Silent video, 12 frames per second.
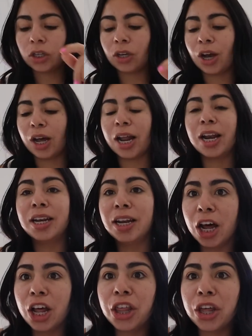also got
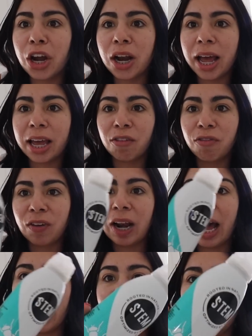another like
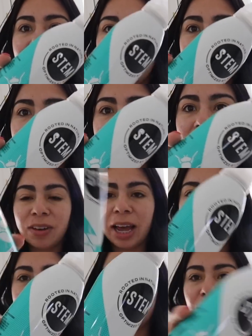
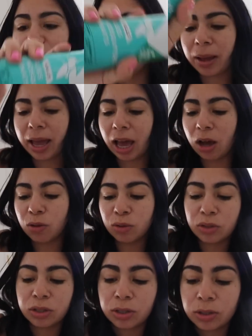fly thing for my
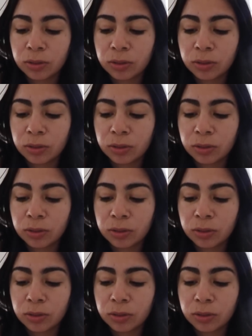house.